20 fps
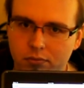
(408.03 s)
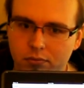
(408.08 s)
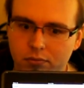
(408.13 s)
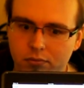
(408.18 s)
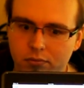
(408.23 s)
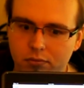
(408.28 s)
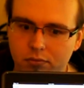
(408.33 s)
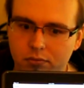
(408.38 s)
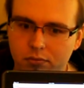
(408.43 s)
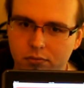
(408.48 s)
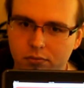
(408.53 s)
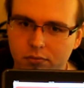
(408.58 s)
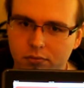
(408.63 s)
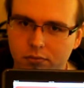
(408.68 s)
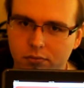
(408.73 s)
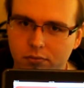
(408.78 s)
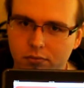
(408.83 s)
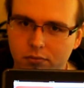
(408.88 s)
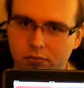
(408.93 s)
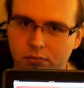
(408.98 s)
Append to
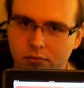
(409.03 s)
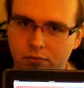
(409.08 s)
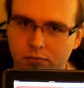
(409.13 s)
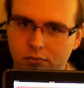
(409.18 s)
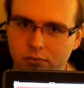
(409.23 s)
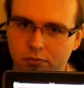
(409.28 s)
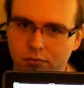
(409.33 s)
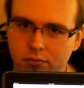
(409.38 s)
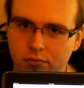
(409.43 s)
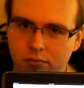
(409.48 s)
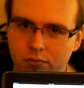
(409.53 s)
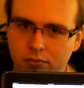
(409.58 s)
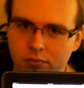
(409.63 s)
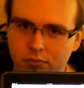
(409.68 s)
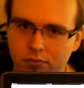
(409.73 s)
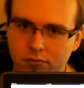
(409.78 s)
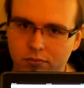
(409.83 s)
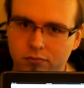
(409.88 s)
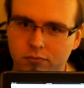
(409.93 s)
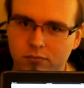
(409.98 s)
the file so
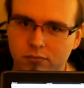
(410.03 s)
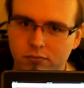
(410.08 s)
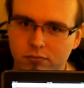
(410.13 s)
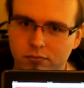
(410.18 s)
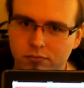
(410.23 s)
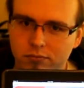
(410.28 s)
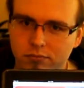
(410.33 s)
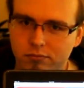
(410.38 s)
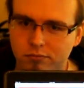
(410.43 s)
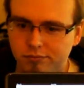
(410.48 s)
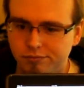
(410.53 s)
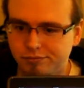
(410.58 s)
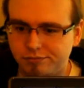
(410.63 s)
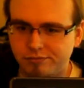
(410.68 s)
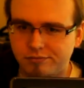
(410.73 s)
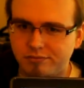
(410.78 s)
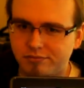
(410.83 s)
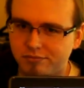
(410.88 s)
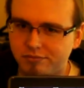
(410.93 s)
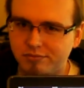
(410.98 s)
that you can keep going
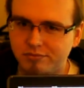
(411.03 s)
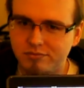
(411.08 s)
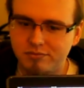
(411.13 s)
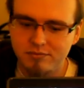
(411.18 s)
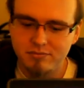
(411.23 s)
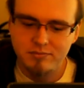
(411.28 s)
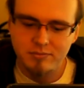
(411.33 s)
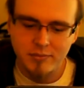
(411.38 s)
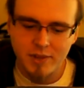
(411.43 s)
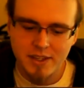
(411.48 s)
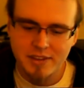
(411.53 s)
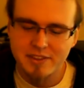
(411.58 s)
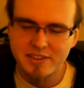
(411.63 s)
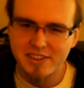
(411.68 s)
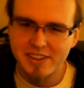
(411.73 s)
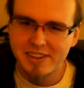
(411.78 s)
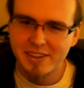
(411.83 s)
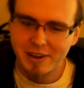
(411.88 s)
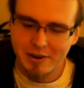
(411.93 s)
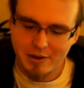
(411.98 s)
for
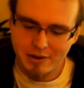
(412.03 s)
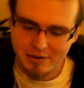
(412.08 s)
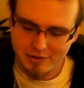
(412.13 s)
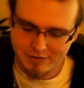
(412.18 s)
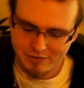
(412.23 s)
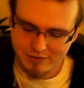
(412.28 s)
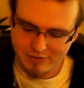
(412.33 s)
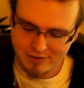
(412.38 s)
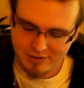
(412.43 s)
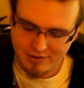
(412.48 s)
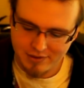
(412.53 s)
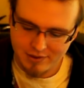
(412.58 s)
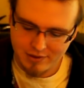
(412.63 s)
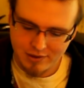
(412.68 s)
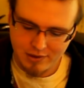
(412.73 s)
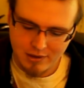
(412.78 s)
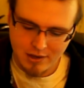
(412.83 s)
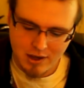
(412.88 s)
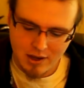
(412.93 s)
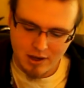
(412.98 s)

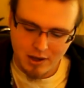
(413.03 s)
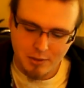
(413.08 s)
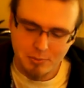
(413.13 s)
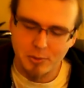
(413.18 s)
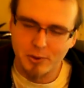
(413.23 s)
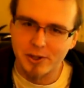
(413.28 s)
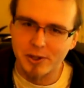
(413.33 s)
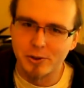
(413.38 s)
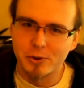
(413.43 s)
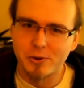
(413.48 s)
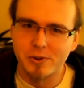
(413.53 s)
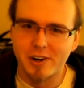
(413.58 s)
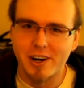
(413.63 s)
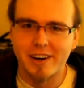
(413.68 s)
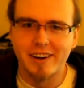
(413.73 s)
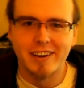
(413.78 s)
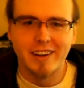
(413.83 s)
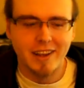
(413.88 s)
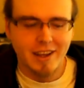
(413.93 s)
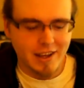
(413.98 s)
however. Pretty cool,
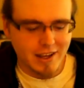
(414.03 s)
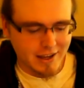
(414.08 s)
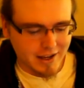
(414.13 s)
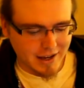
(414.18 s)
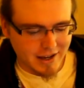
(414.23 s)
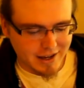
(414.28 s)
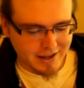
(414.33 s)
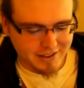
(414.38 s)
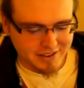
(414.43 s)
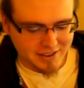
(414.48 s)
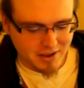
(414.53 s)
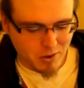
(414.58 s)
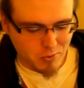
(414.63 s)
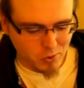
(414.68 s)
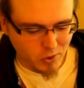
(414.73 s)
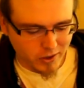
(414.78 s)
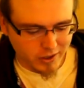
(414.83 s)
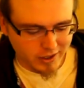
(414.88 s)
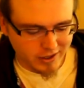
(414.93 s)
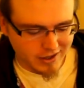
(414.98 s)
huh? So I'm
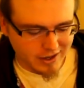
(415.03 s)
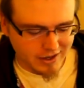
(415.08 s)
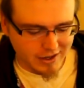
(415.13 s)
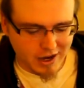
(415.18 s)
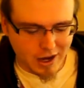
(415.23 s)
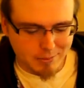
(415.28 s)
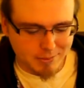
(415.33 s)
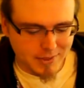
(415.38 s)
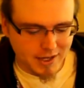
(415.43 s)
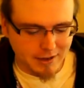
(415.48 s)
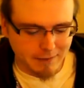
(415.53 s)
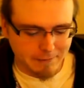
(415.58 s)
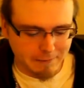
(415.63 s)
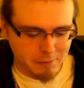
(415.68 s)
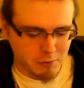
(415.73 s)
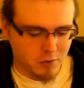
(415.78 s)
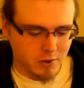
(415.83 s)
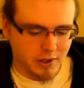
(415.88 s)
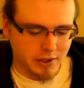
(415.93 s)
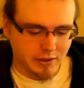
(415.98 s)
working on an update
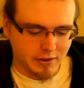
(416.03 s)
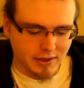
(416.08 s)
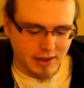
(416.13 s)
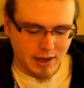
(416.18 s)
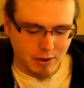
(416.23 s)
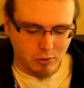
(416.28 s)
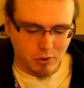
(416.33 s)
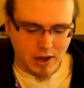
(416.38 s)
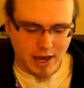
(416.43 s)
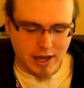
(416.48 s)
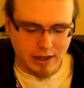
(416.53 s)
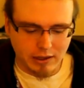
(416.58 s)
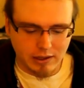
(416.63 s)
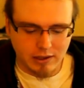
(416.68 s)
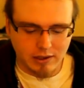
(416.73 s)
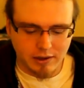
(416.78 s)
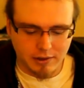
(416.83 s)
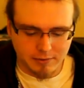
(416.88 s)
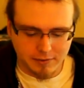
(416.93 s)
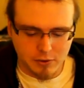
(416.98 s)
for it that will add
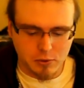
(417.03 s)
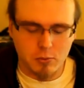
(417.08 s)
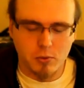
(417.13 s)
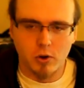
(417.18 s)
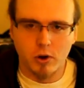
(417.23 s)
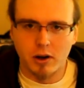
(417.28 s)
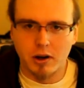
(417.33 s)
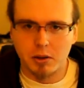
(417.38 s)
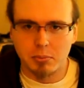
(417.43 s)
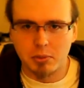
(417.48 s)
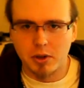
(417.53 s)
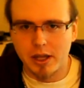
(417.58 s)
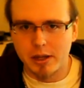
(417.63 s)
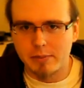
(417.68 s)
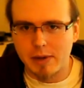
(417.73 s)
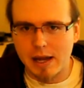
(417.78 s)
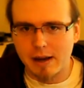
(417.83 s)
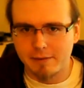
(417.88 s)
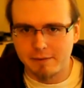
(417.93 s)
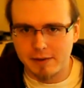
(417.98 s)
in a few more
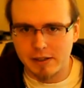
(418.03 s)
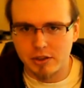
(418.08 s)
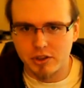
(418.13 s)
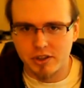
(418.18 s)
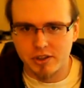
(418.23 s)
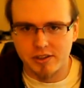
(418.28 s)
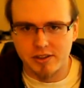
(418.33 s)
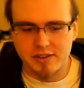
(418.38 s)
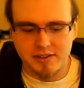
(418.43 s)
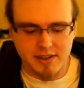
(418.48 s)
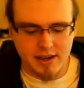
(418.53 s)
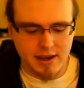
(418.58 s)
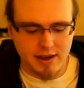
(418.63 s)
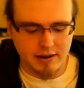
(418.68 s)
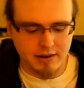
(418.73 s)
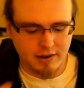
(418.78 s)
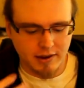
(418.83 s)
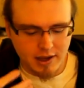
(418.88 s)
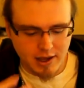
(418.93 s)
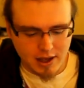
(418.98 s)
playback features,
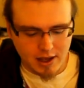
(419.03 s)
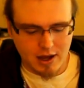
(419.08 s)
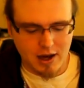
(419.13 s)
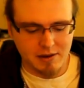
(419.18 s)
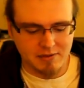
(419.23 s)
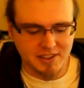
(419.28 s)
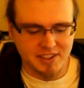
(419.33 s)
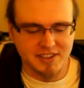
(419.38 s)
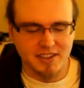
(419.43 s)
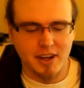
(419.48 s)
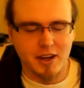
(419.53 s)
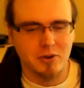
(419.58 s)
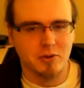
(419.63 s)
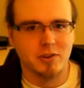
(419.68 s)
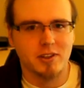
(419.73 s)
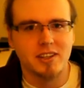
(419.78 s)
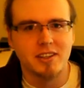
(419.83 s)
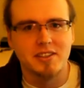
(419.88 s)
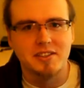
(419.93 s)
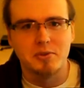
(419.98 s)
and obviously
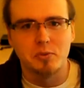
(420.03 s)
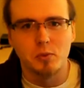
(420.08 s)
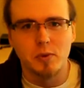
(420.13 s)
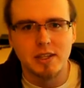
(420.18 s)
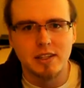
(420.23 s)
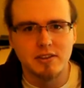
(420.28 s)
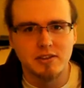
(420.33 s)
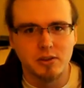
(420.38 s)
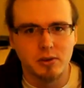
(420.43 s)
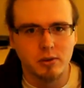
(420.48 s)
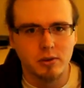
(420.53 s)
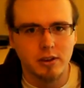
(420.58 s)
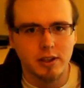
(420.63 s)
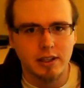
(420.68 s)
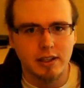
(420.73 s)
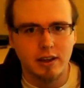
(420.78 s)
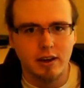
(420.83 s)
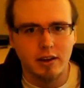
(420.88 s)
I need to redo the